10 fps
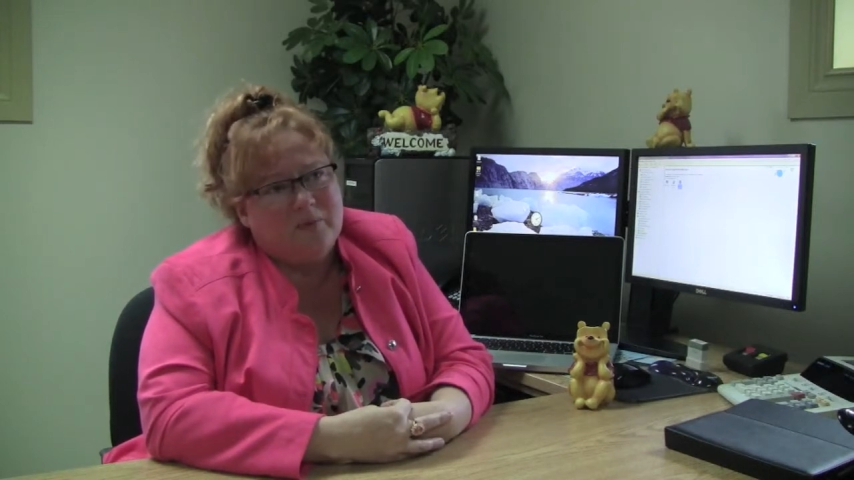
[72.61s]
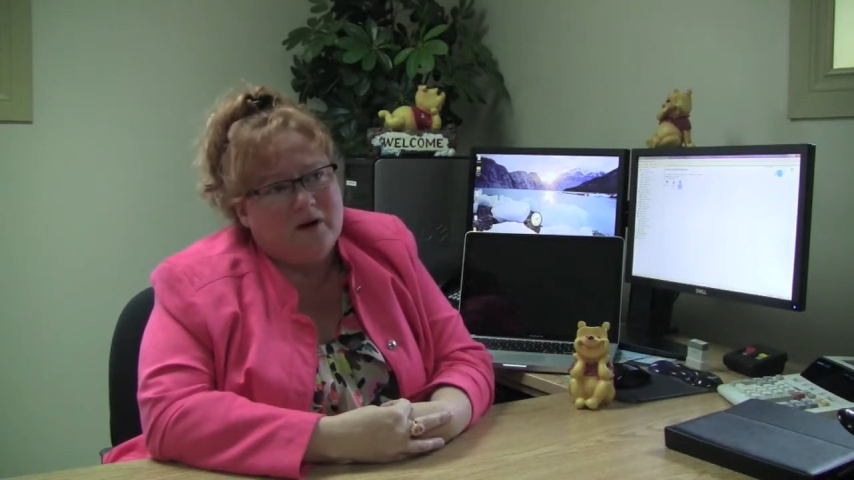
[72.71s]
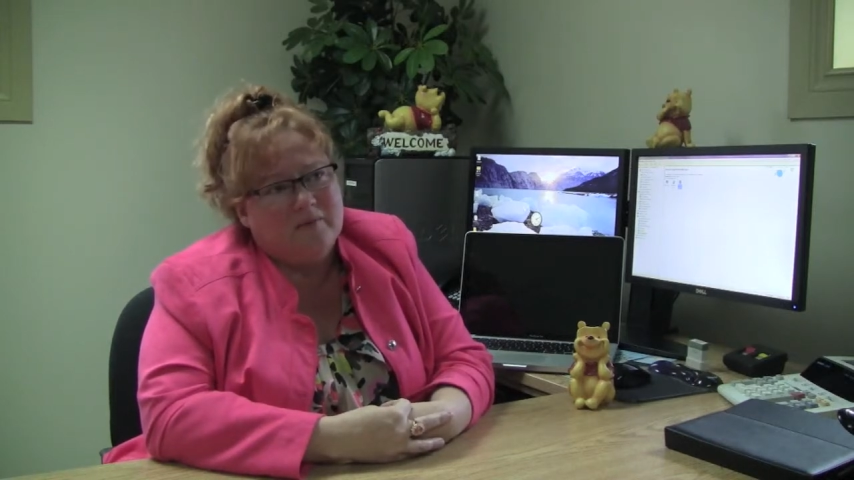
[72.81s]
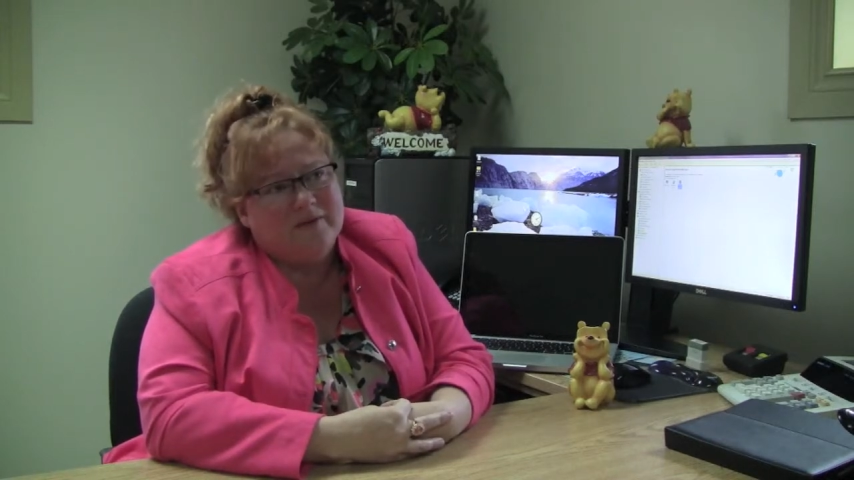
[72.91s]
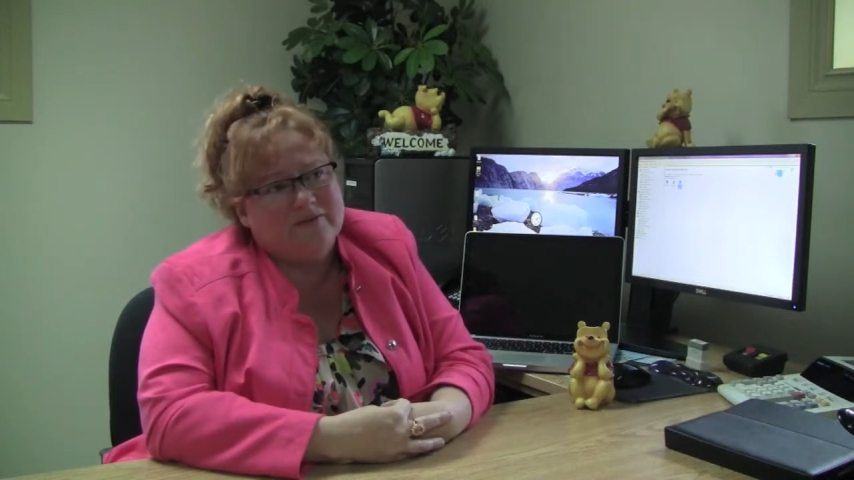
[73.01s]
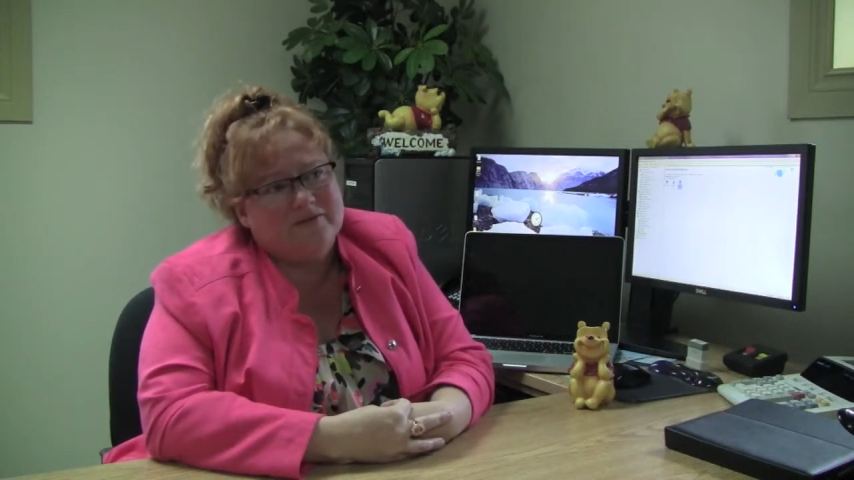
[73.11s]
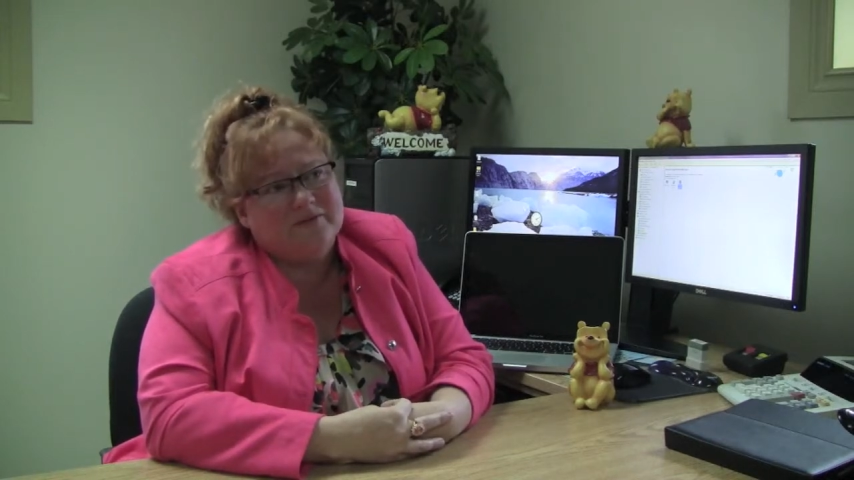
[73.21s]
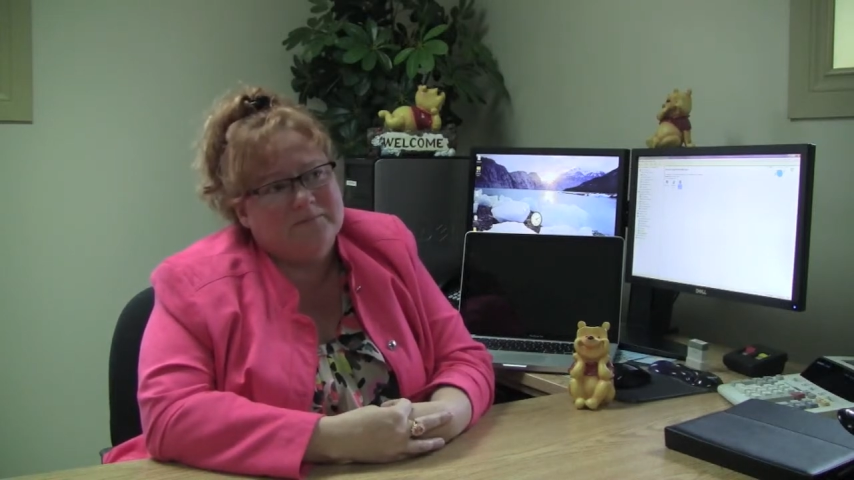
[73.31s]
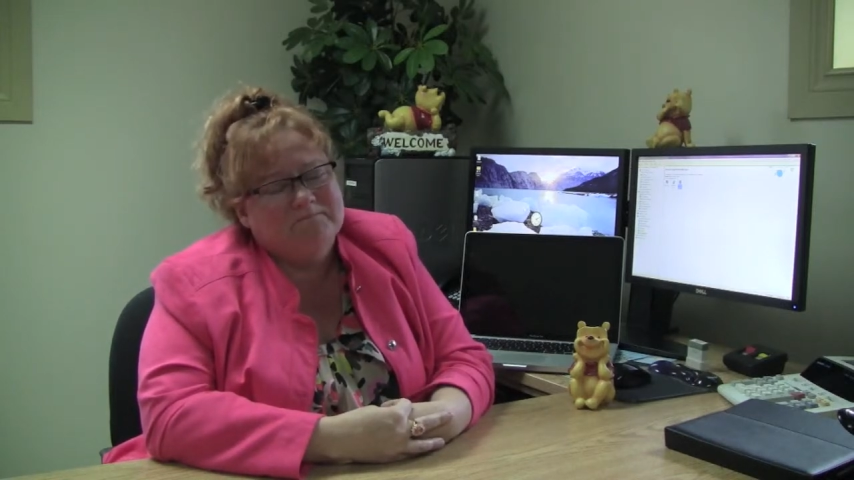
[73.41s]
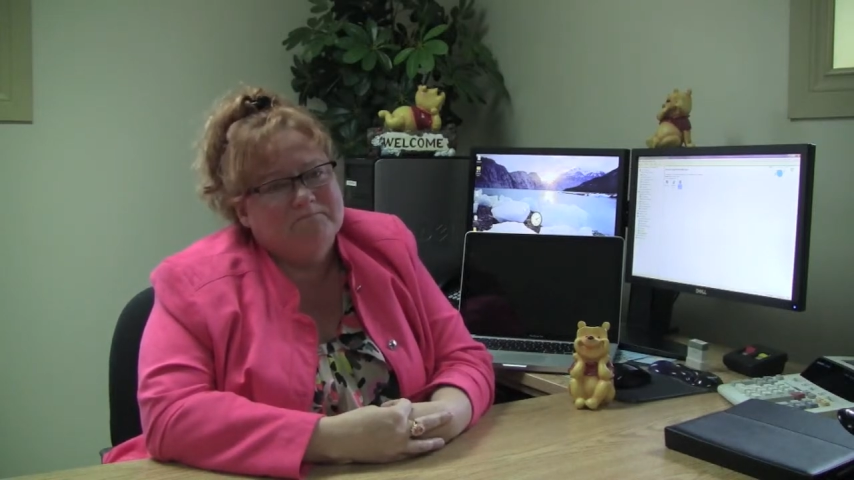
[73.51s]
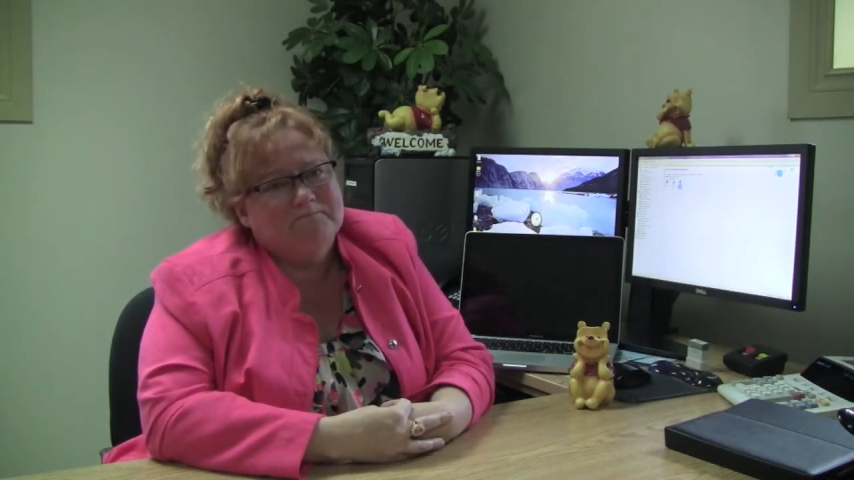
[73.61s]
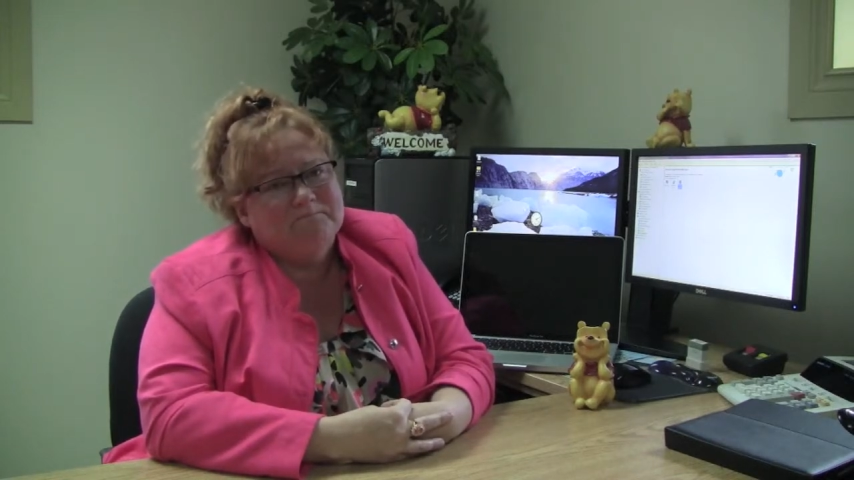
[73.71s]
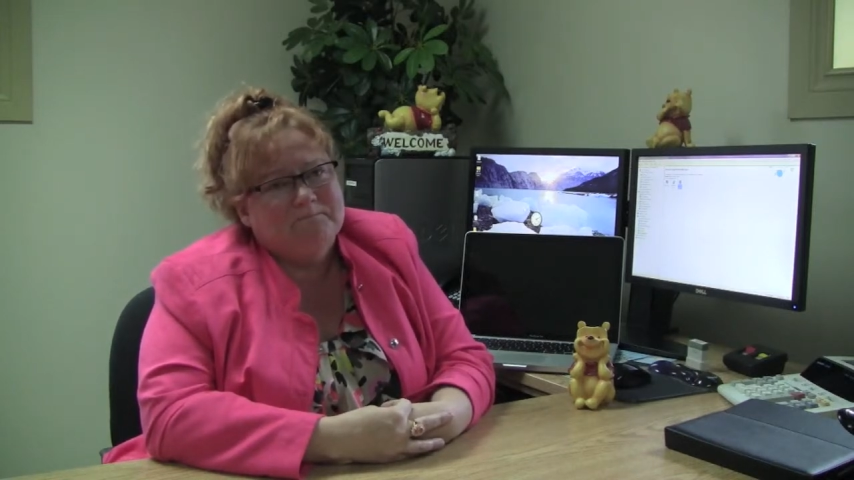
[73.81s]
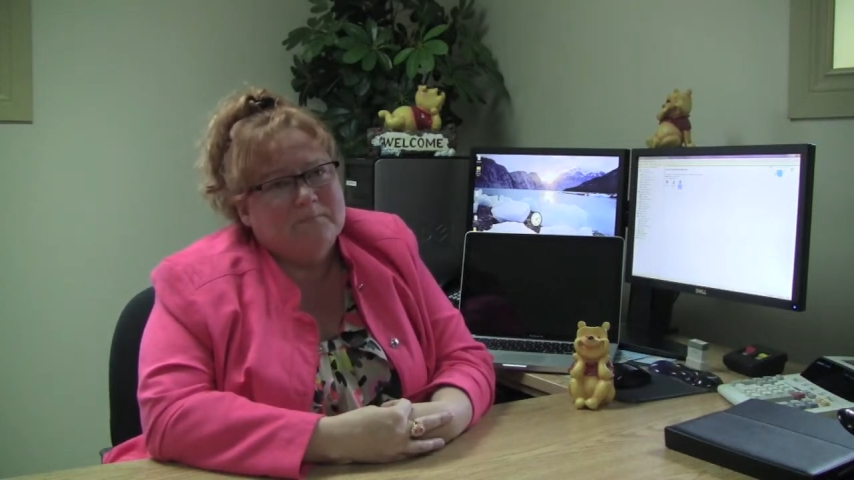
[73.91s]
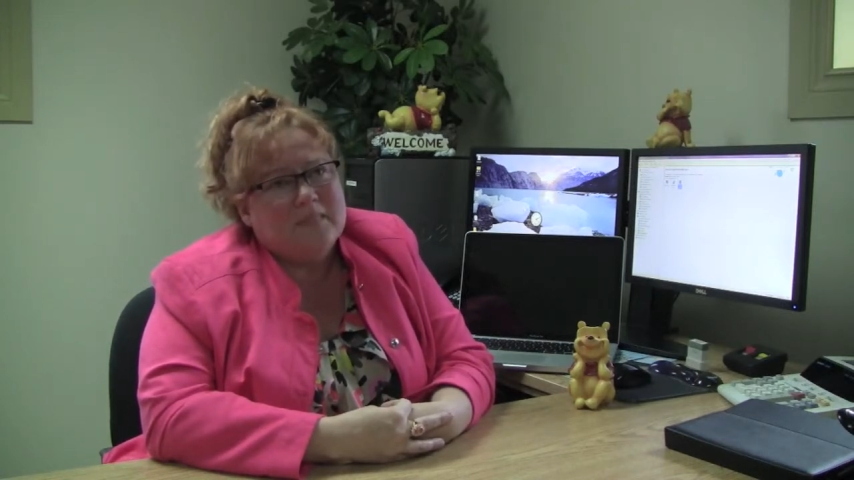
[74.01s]
promise.
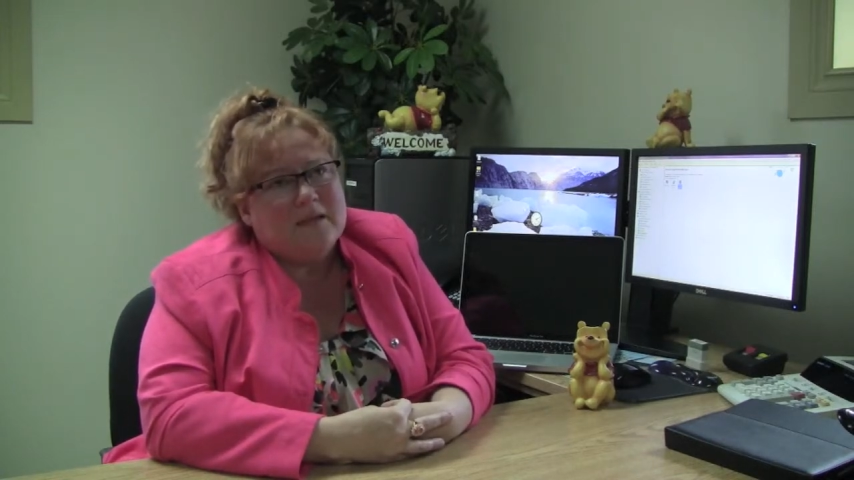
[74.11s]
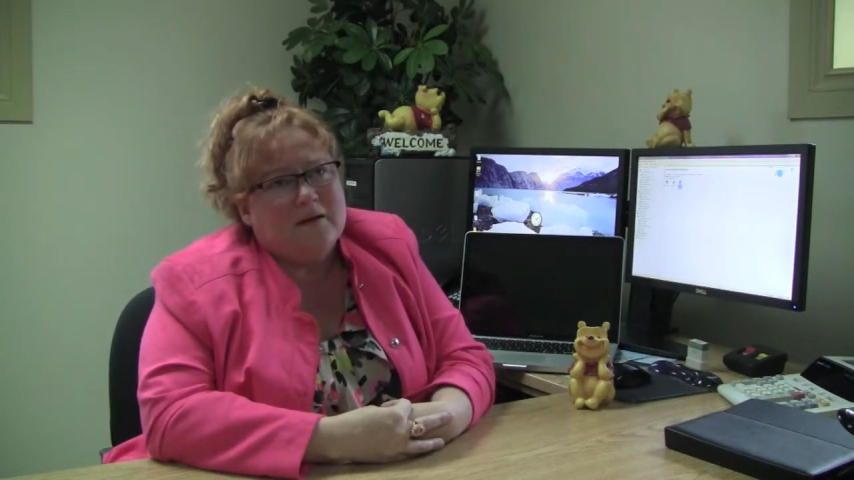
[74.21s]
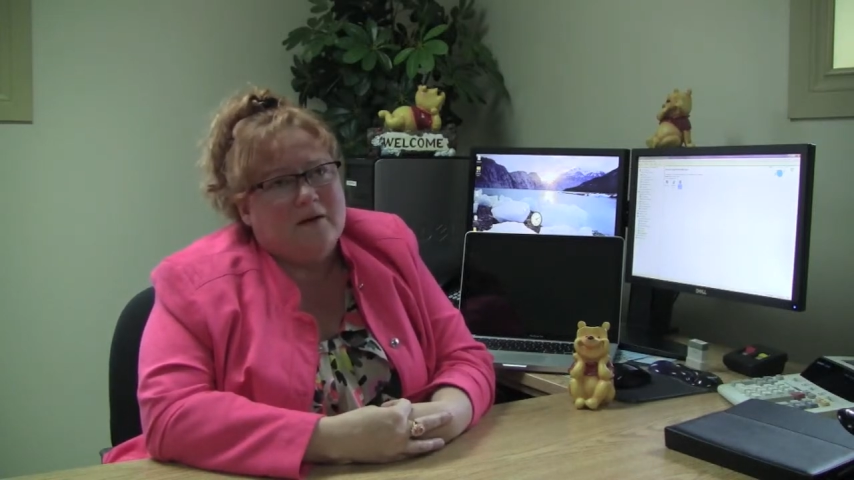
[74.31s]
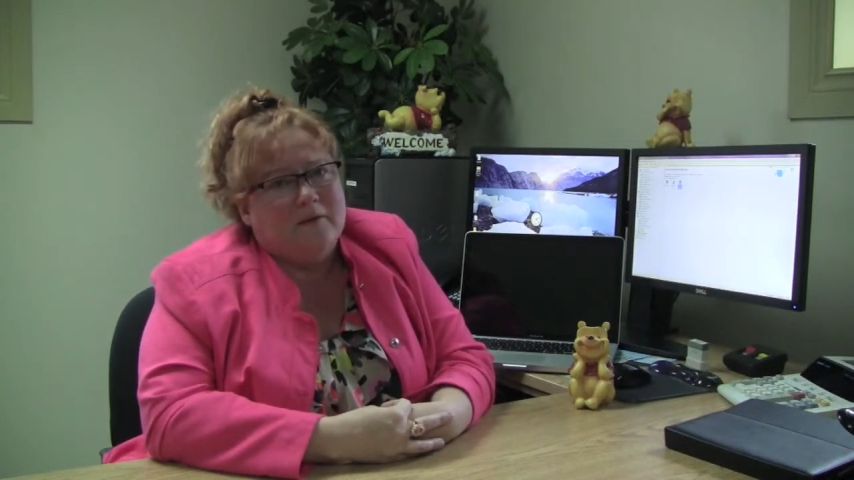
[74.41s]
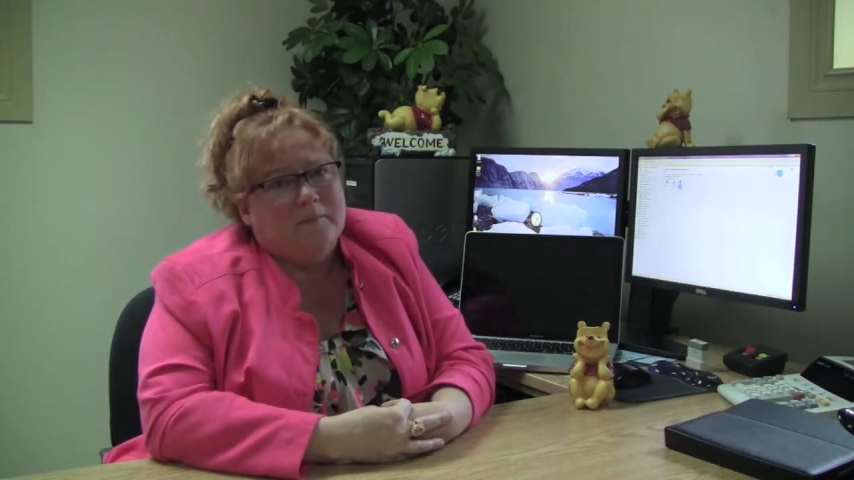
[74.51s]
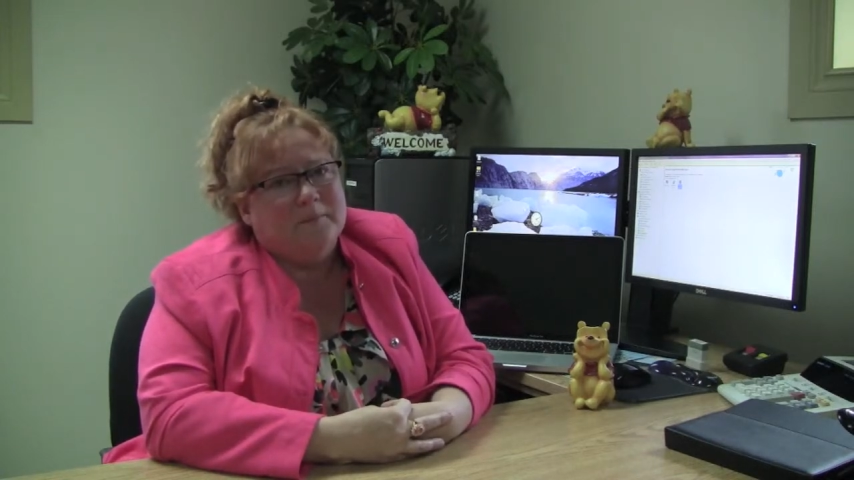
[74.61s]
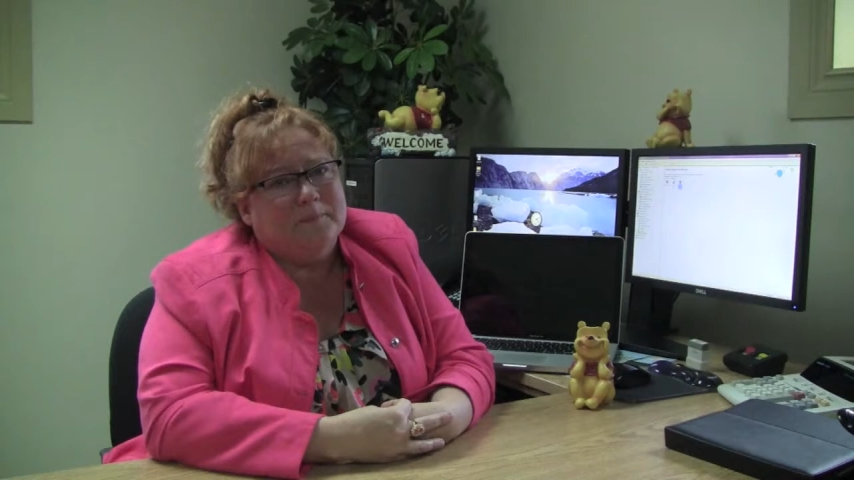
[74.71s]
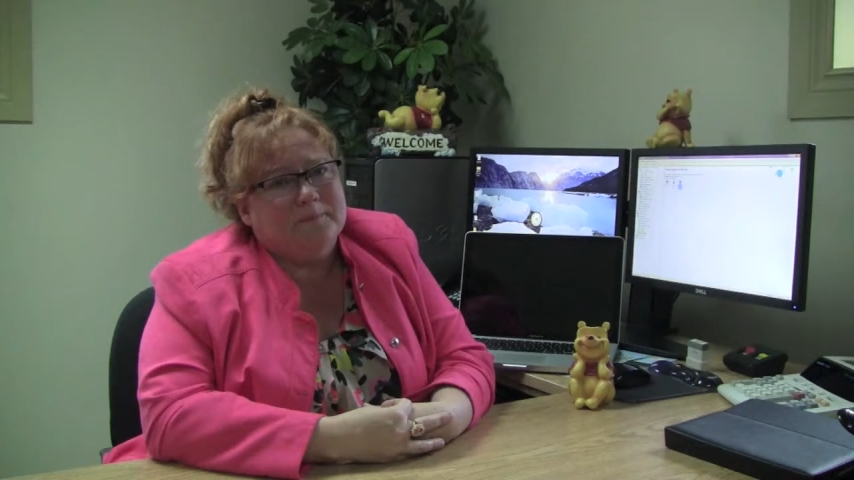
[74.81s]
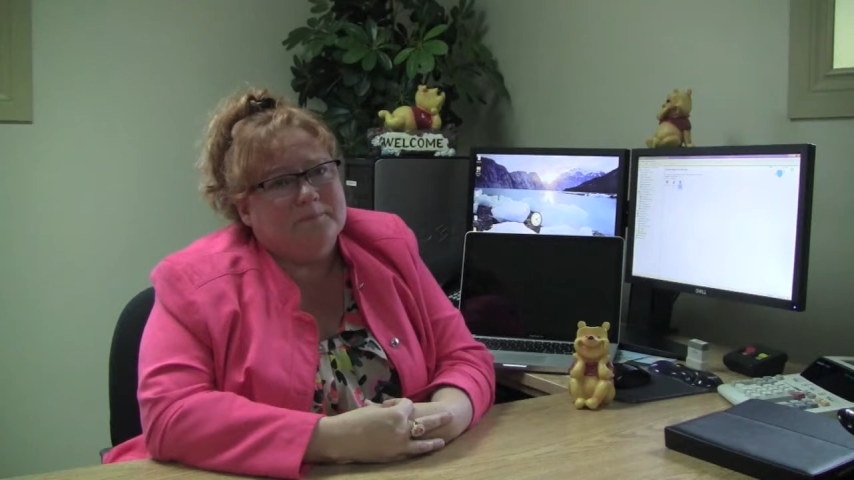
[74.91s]
Um,